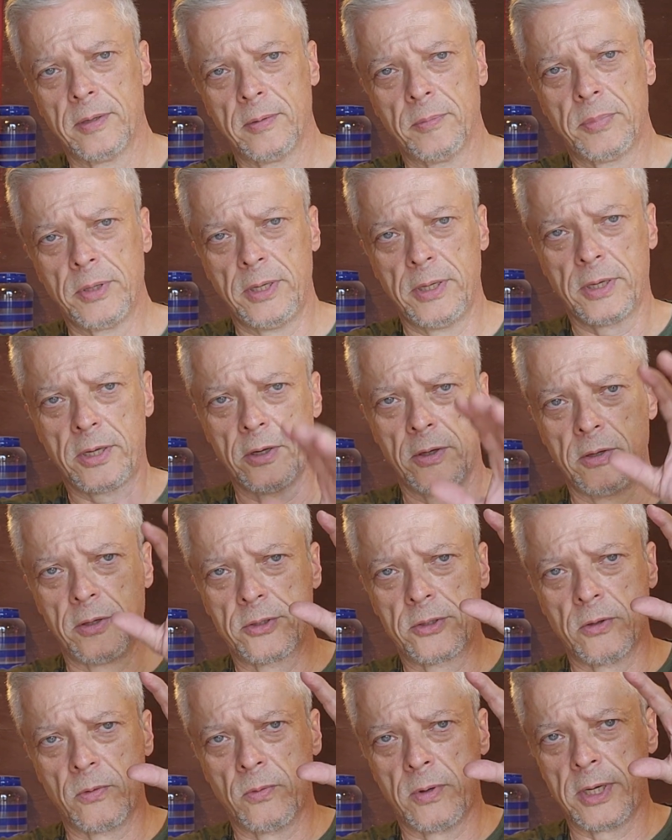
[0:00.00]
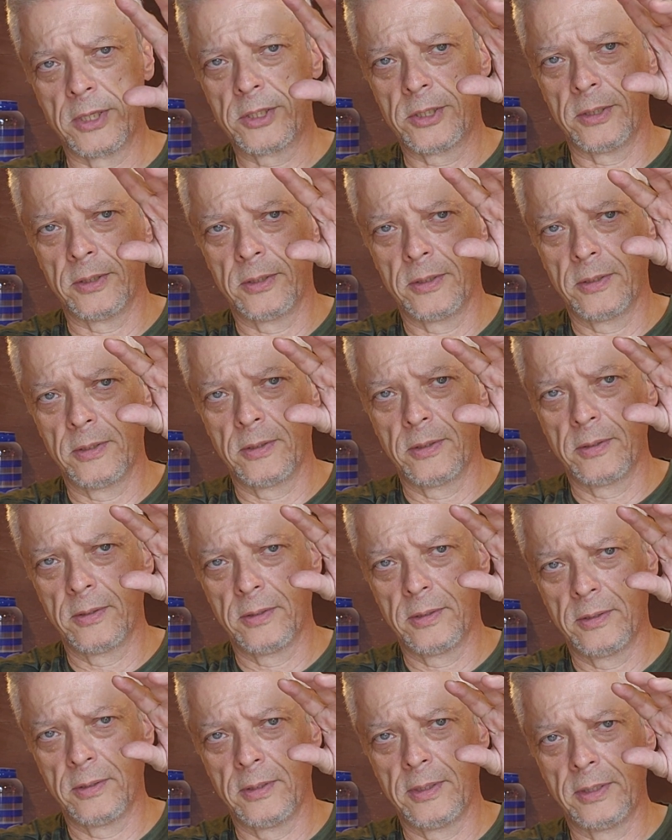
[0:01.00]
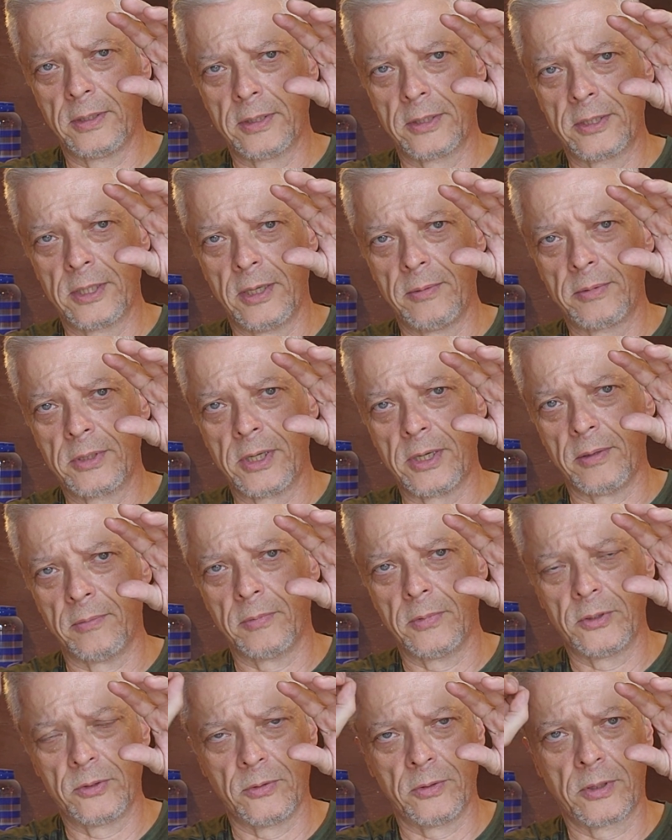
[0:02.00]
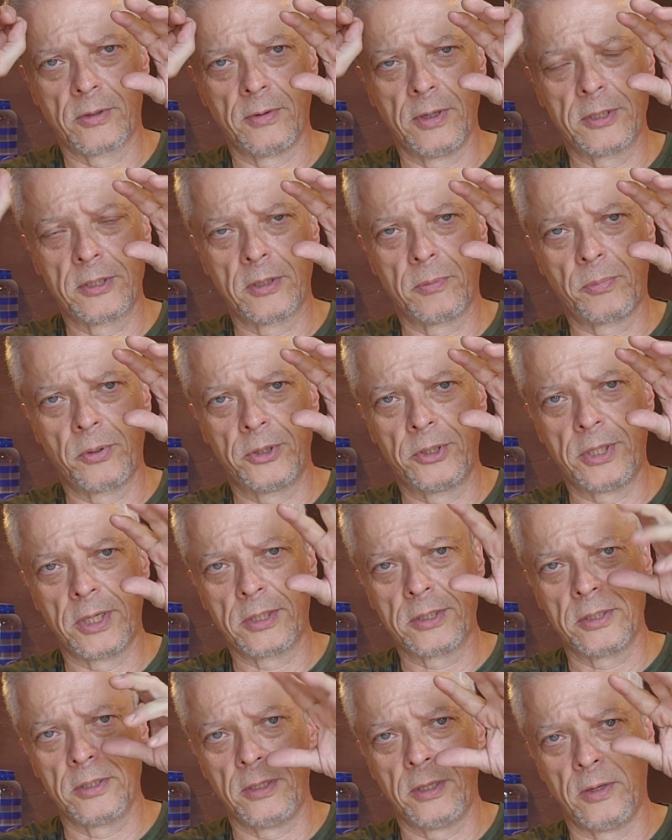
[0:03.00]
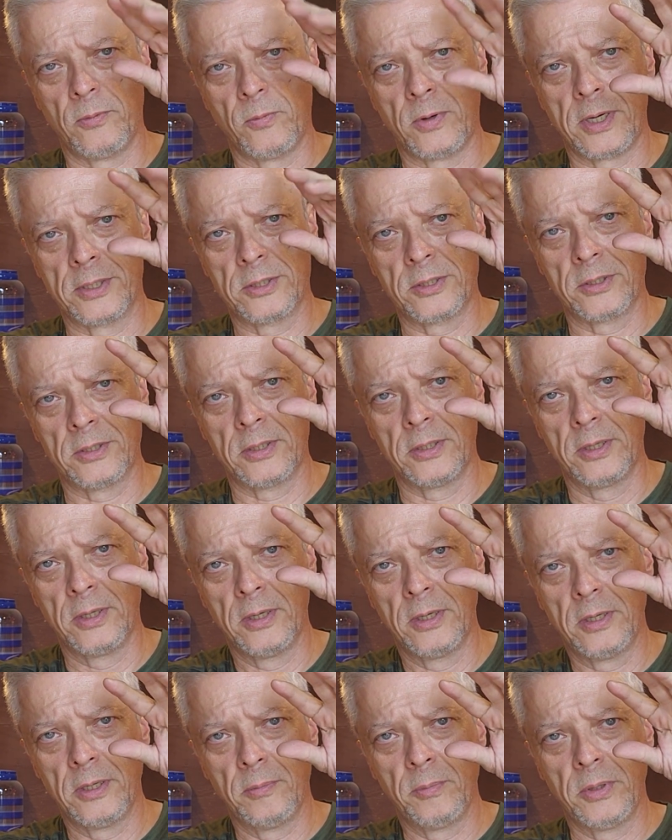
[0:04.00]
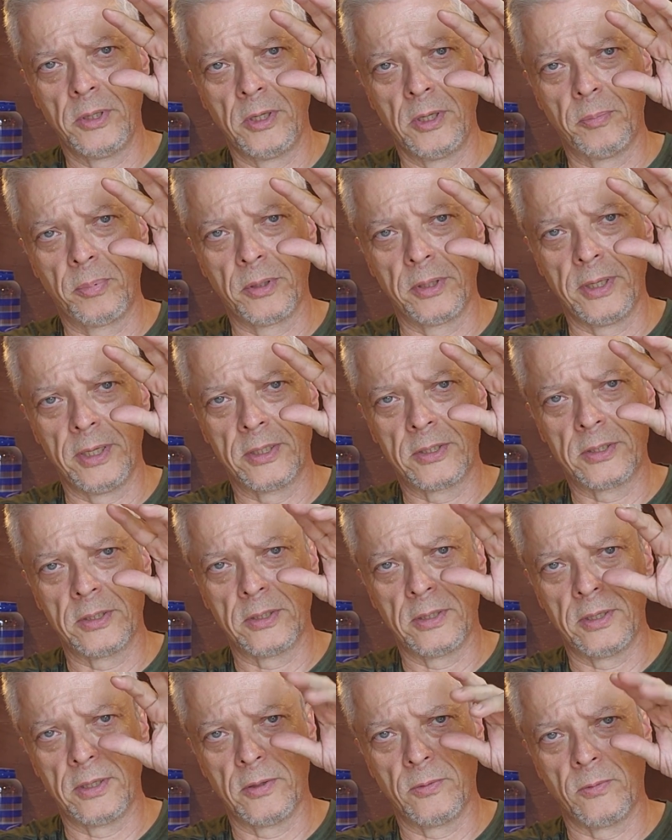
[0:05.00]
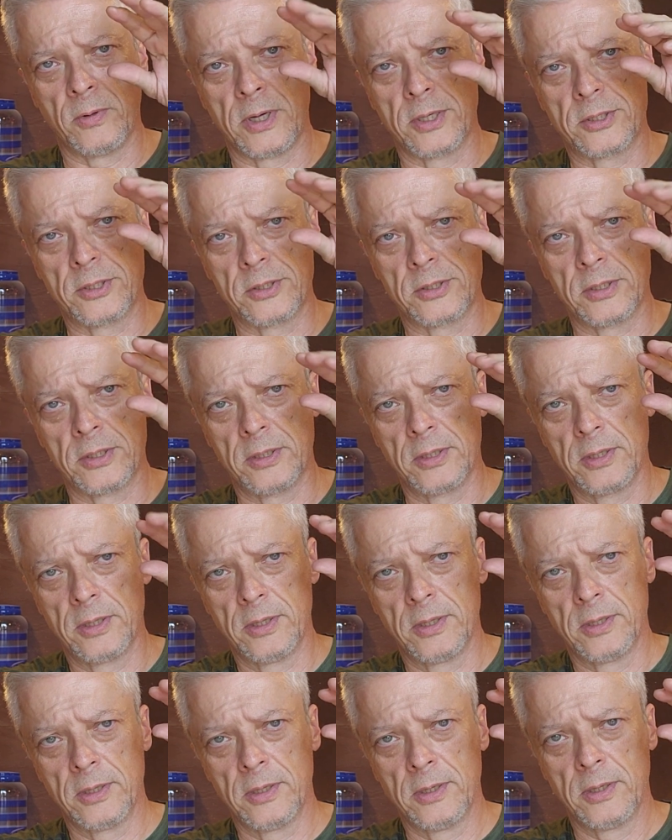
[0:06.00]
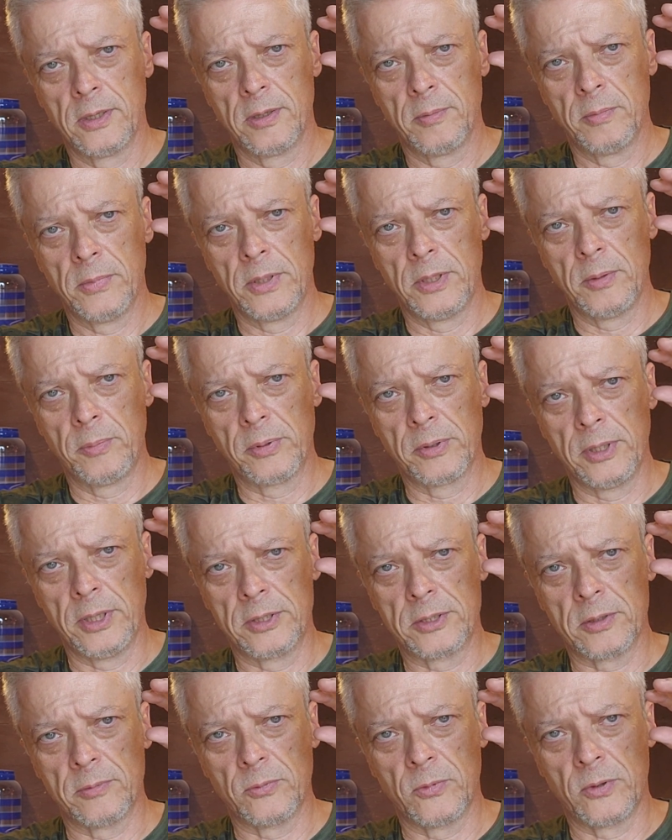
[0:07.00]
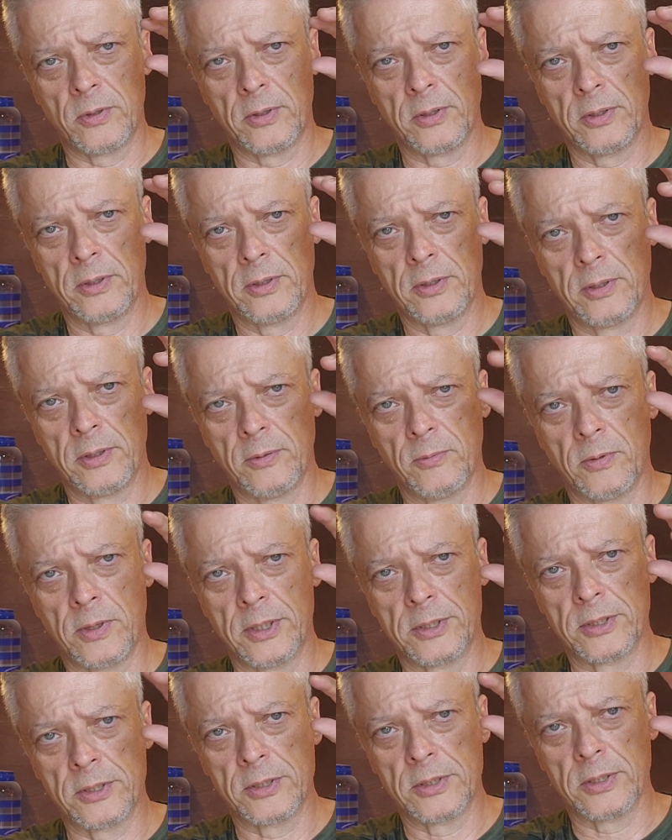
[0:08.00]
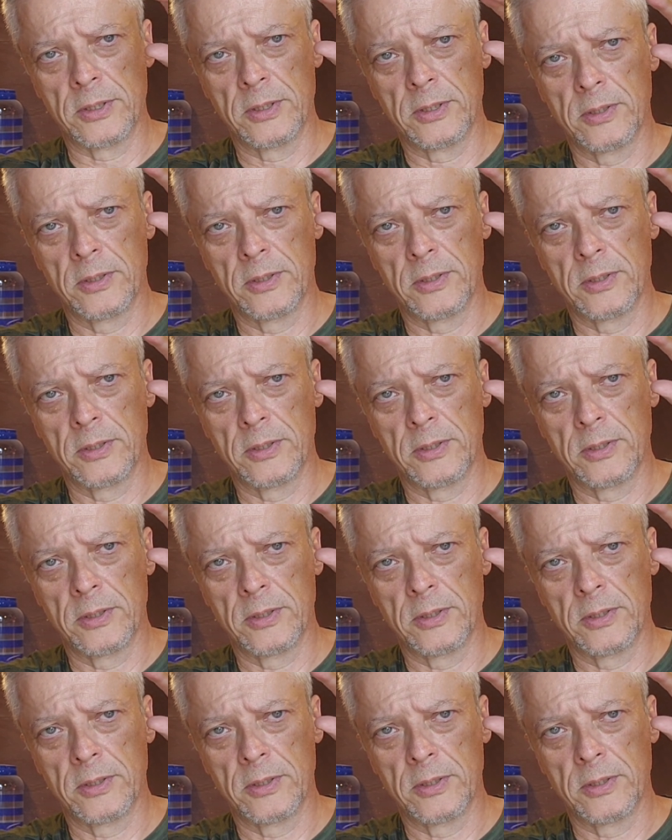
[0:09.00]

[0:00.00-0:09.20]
but it can also watch it at the same time. So it creates a projection and then watches it, then manipulates it, and it watches it, manipulates it more, and watches it.